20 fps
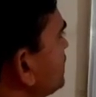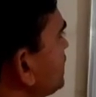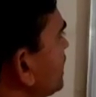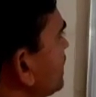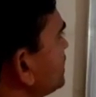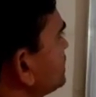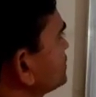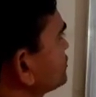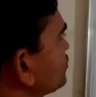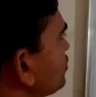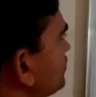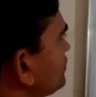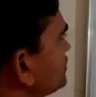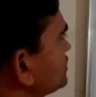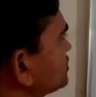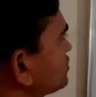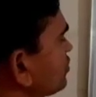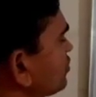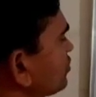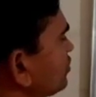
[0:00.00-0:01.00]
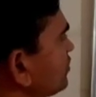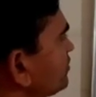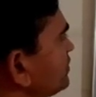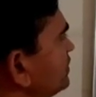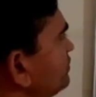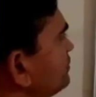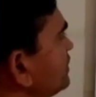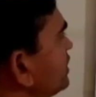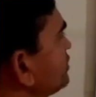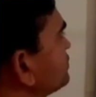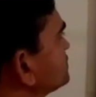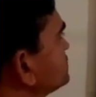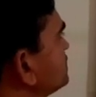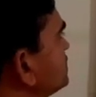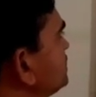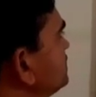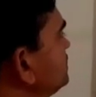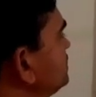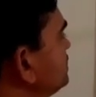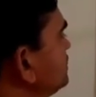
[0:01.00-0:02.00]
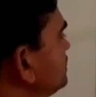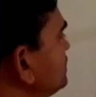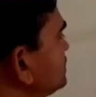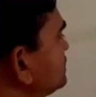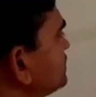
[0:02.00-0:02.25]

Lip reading: tradition of historiography, we have seen